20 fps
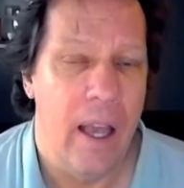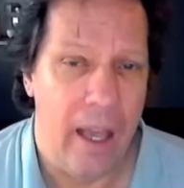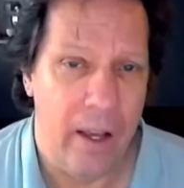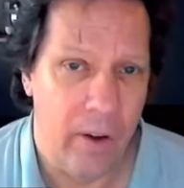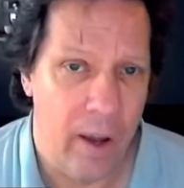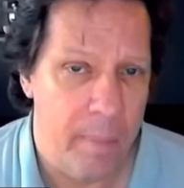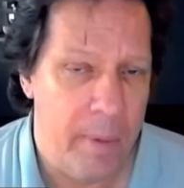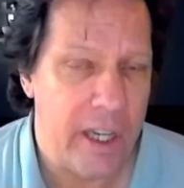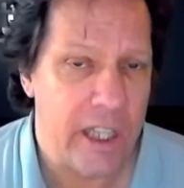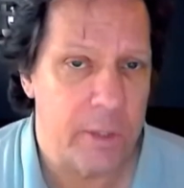And
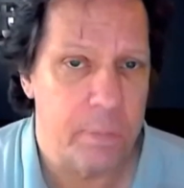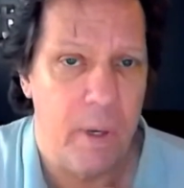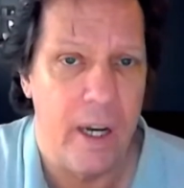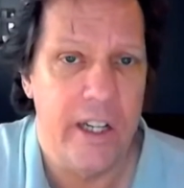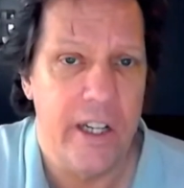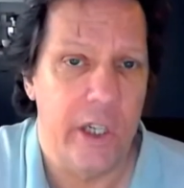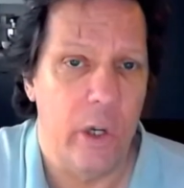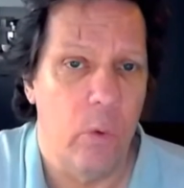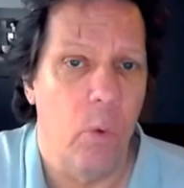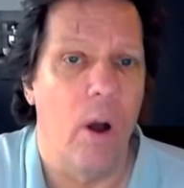let me
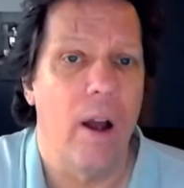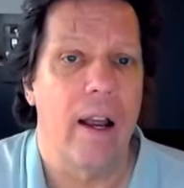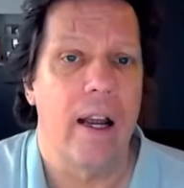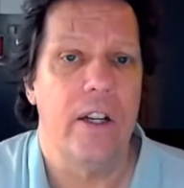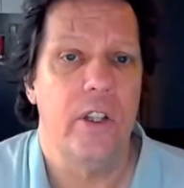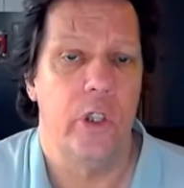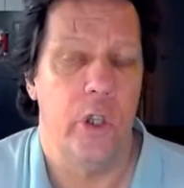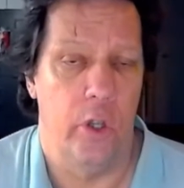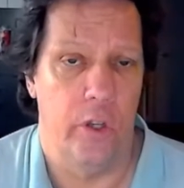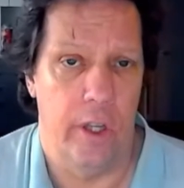explain to you why I
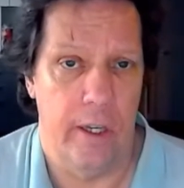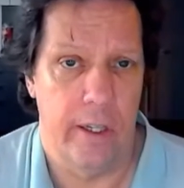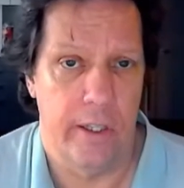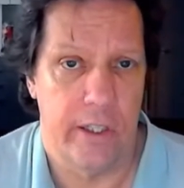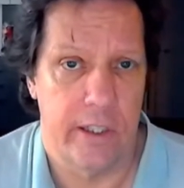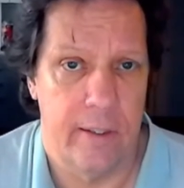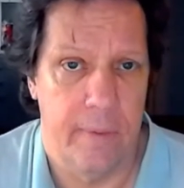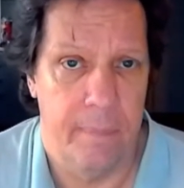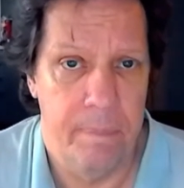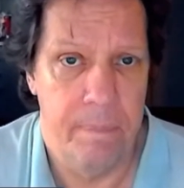do
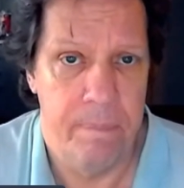this.